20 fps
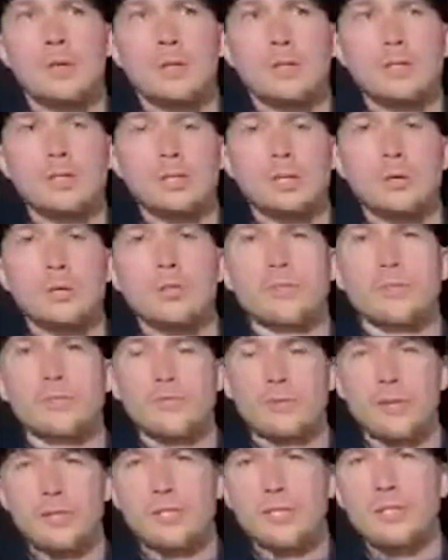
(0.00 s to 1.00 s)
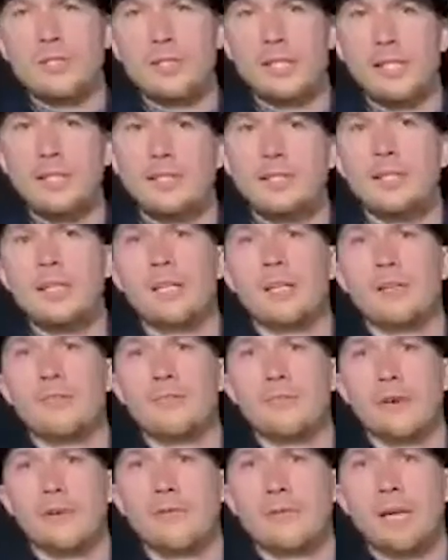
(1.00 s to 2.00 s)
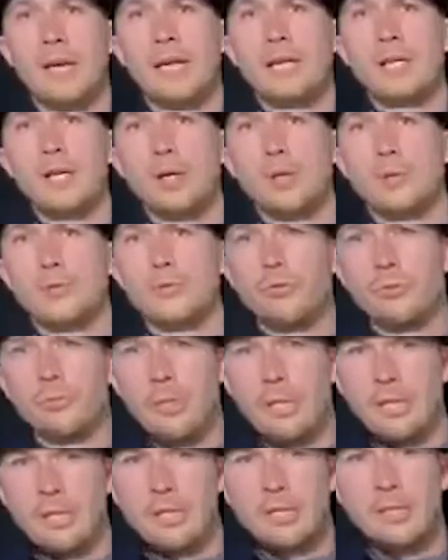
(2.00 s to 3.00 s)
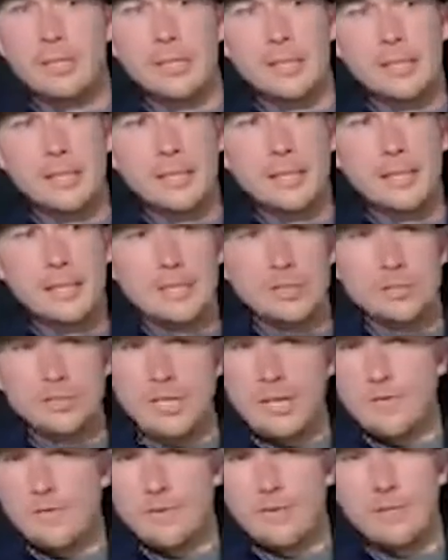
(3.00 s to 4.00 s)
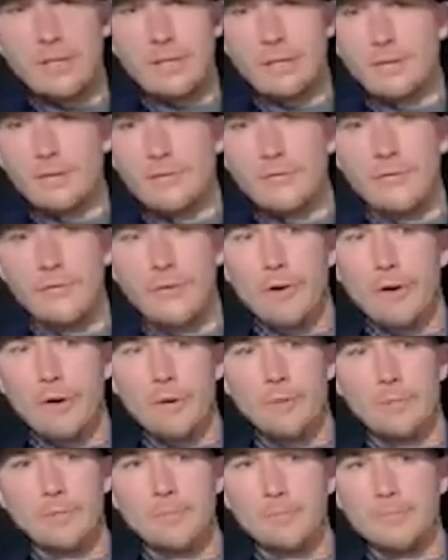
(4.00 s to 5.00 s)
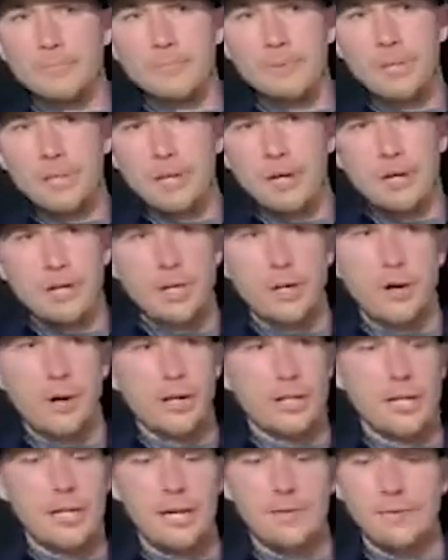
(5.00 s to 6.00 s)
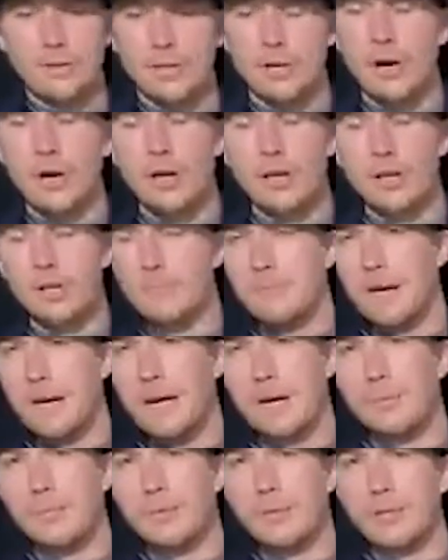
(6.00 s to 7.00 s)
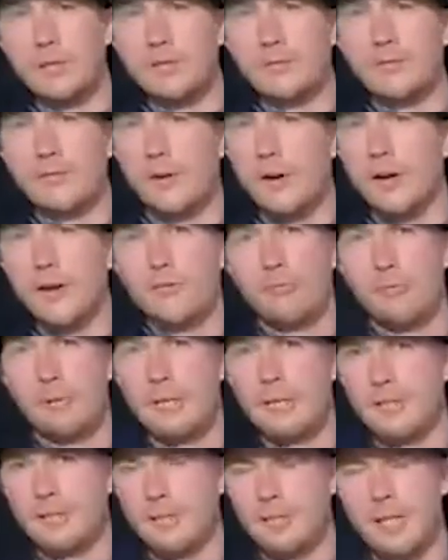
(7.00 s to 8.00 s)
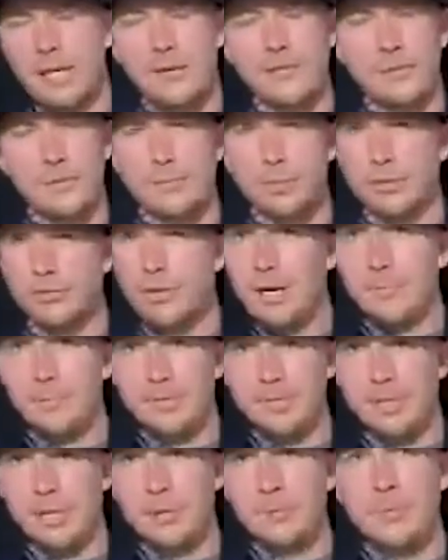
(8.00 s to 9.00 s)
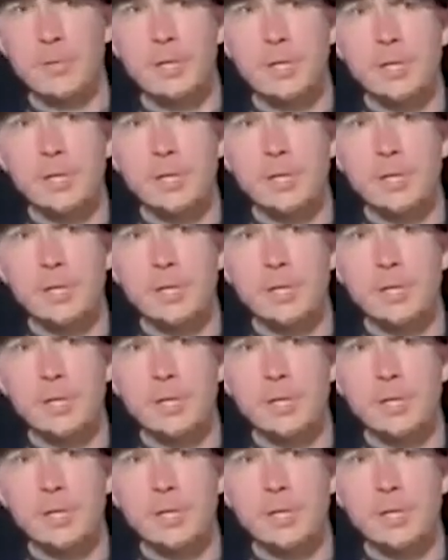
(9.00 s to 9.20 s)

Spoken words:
So it's the versatility of K-Coach for me. It does everything from, I can have a guy on the mat and within 5 minutes I can have them strapped up